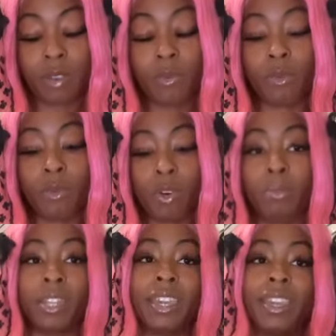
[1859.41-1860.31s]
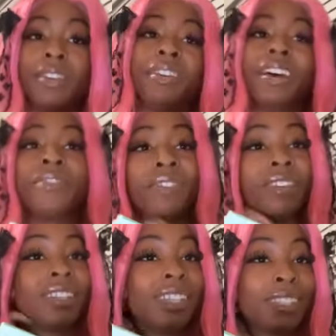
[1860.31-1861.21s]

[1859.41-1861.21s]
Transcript: The role play here, definitely.